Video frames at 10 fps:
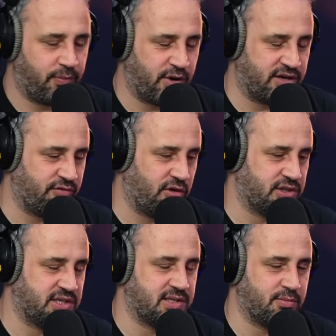Brendan
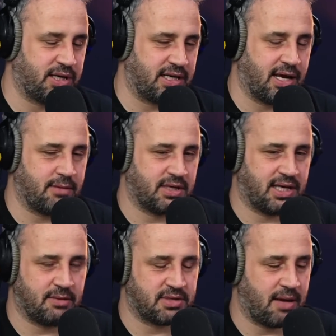Rodgers is the big name that
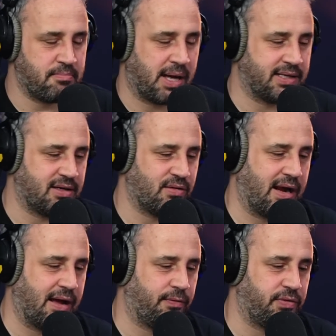keeps getting bandied
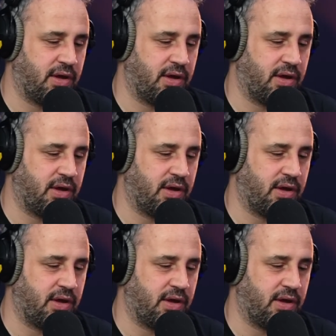around.